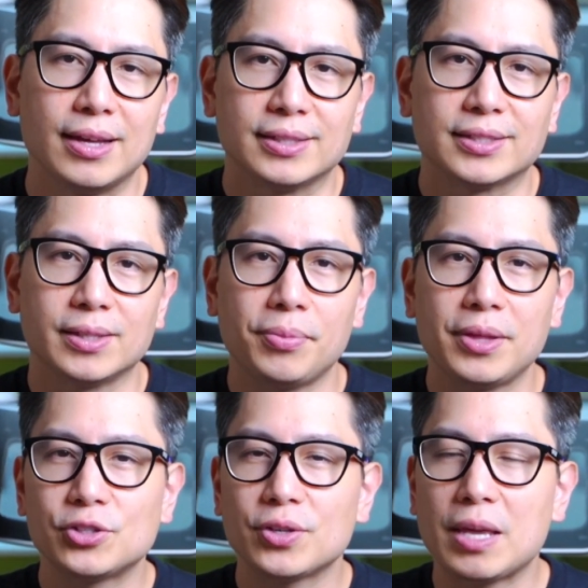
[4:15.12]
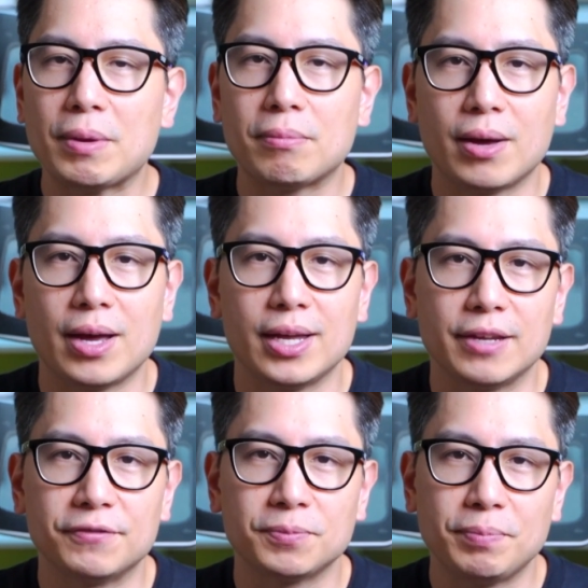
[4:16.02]
Something to keep in
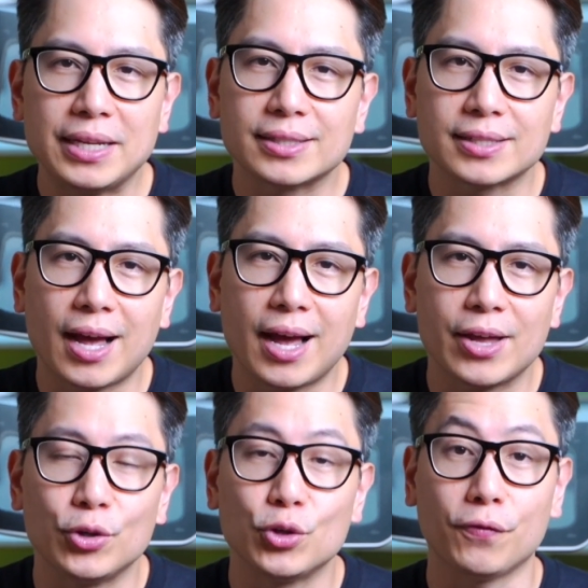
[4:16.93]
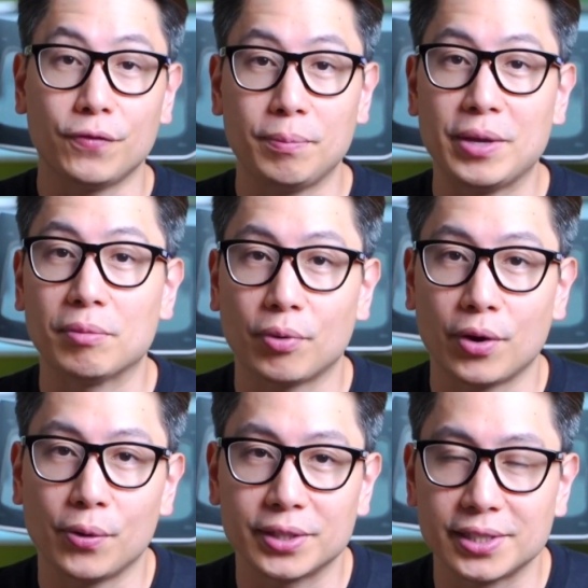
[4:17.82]
mind if speed is high on your VPN
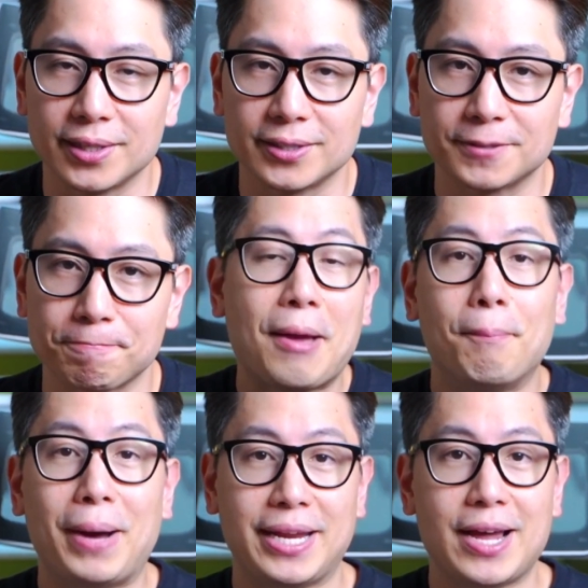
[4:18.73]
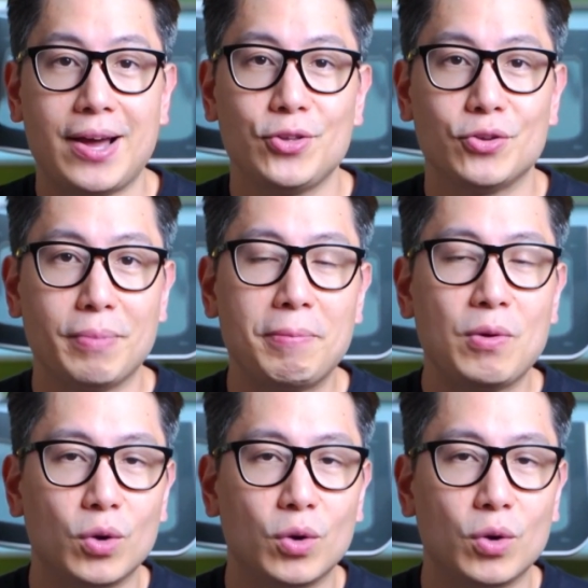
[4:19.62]
priority list. By now, you may be